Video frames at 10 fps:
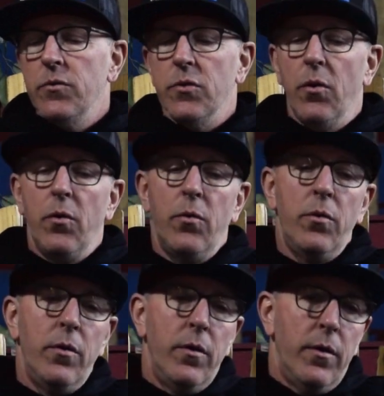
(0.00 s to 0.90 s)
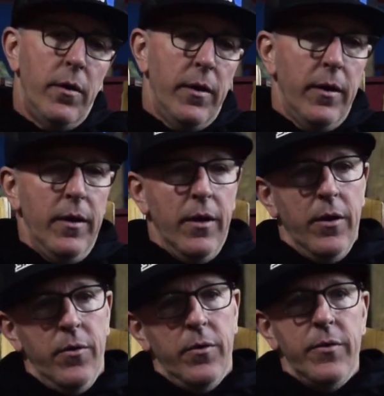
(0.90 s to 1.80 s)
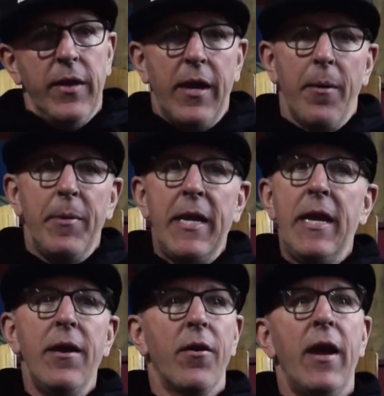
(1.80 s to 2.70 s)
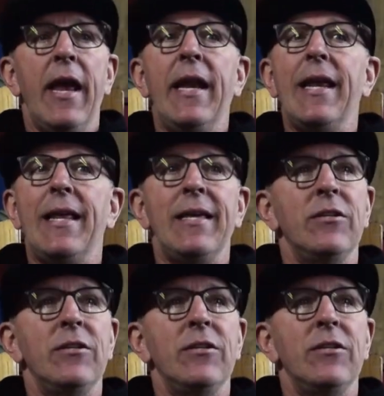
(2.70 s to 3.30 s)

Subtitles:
So, you know, they come in here, and it